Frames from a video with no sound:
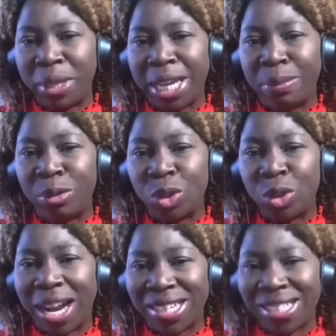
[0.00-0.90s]
be able
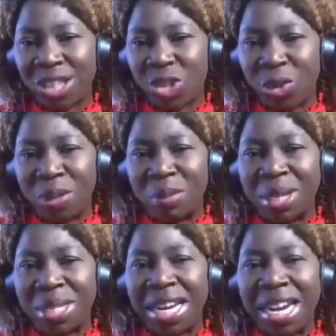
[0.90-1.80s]
to access
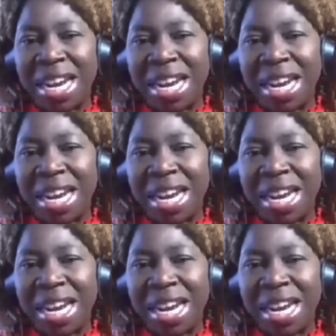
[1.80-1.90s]
treatment.